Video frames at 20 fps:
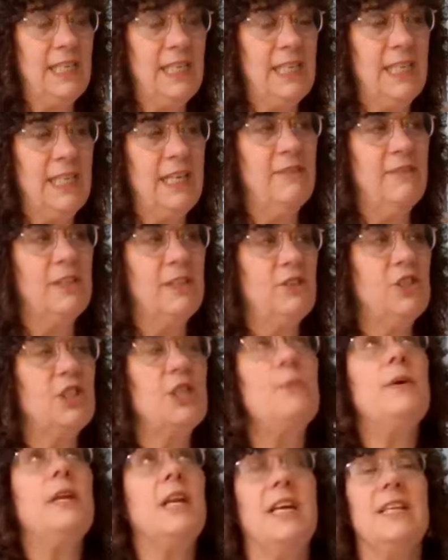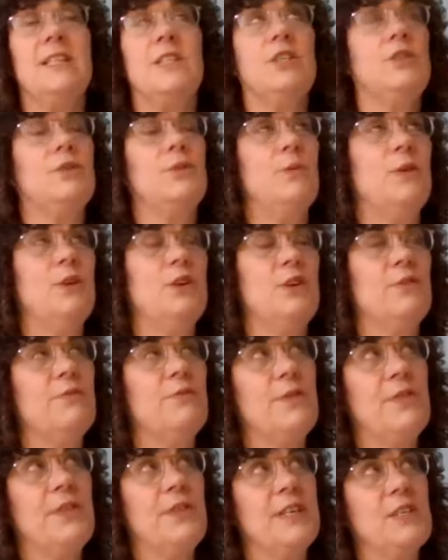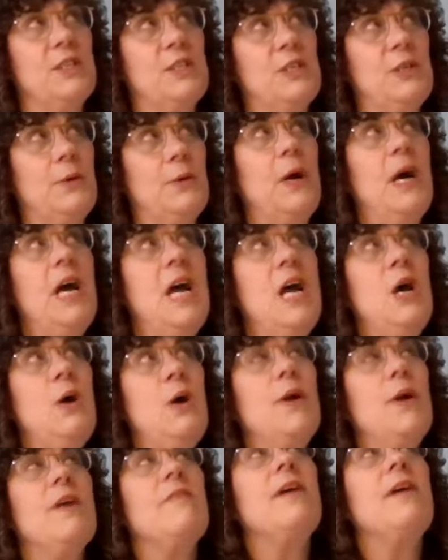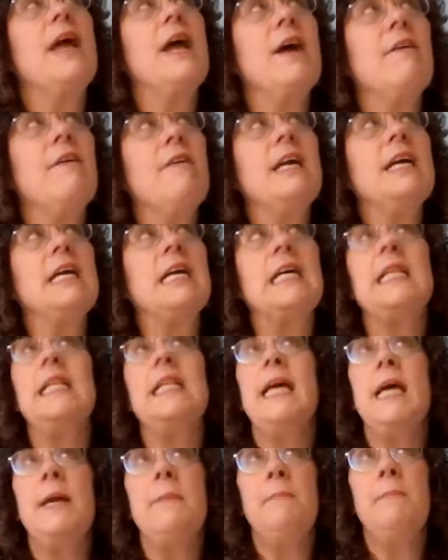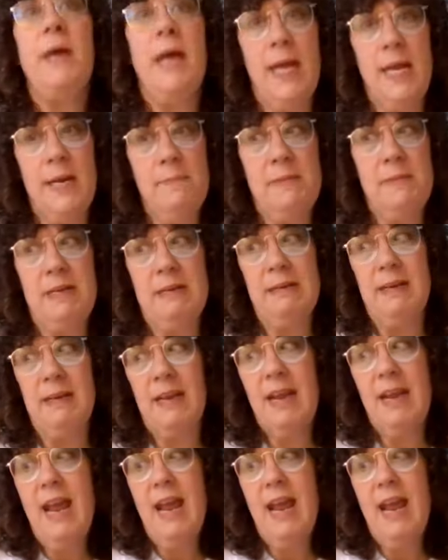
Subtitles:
did leave, and she went on to do wonderful things too. We have Harriet Clay Penman.